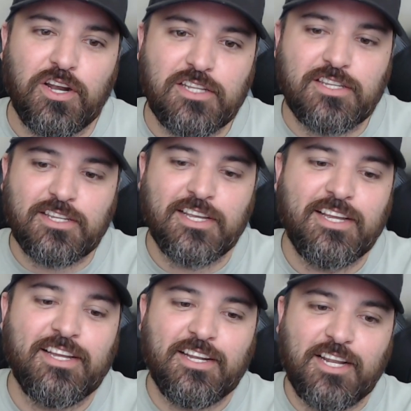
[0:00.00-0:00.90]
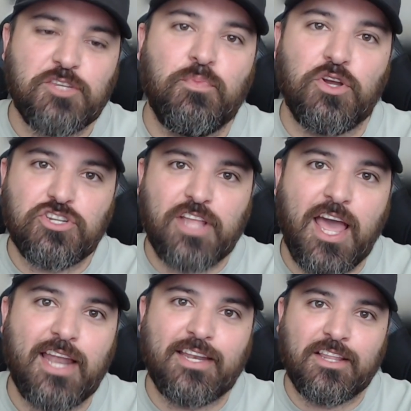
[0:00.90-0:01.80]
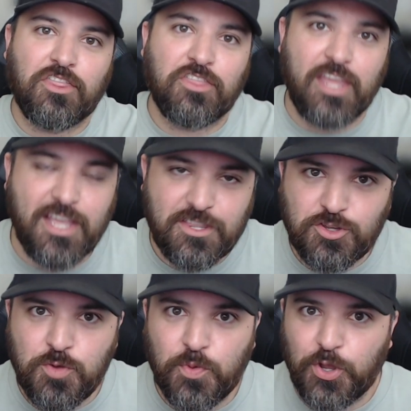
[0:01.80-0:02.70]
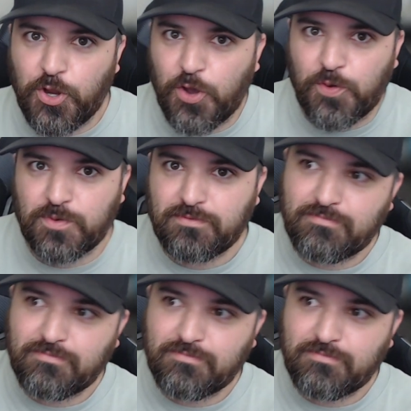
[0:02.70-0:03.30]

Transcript: Let's let's push that ETH 2.0